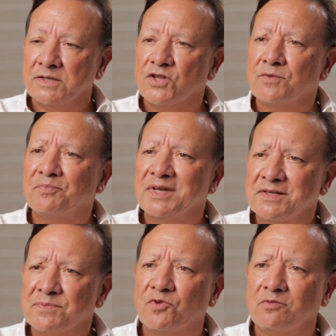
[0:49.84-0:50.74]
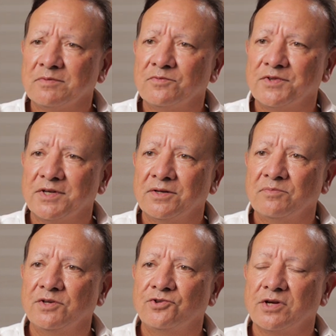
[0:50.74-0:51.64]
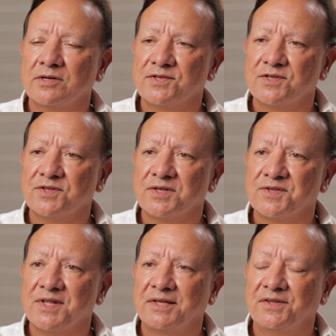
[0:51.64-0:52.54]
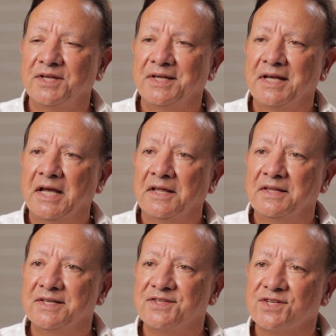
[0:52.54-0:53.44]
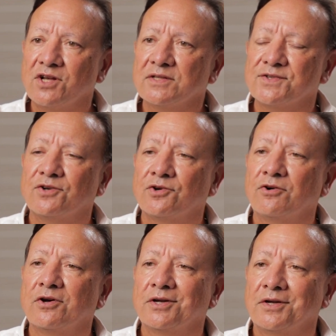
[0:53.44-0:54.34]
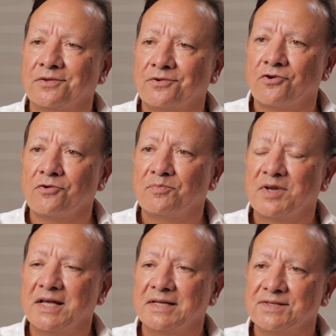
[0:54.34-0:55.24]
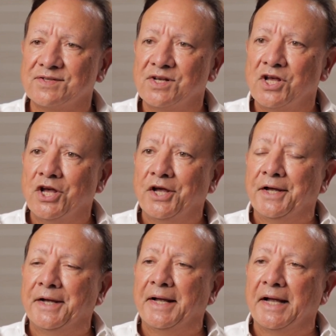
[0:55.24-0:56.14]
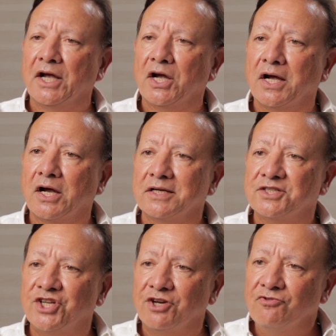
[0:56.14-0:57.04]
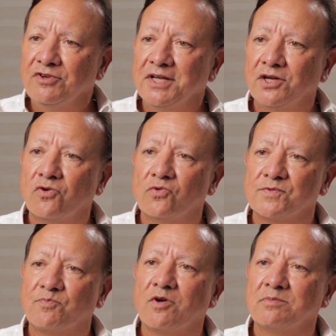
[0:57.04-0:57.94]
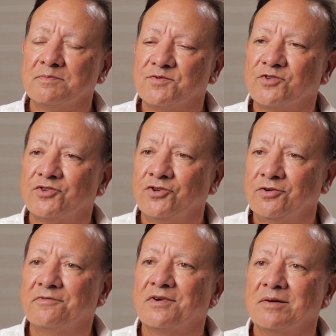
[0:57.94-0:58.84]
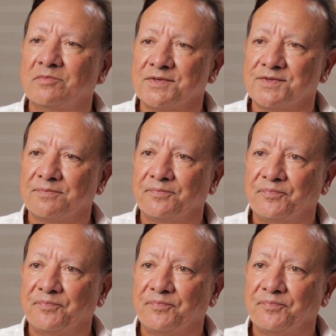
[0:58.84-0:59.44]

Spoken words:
So the biggest problem with endometriosis is that these cells that are growing in the wrong place generally cause problems with nerve fibers.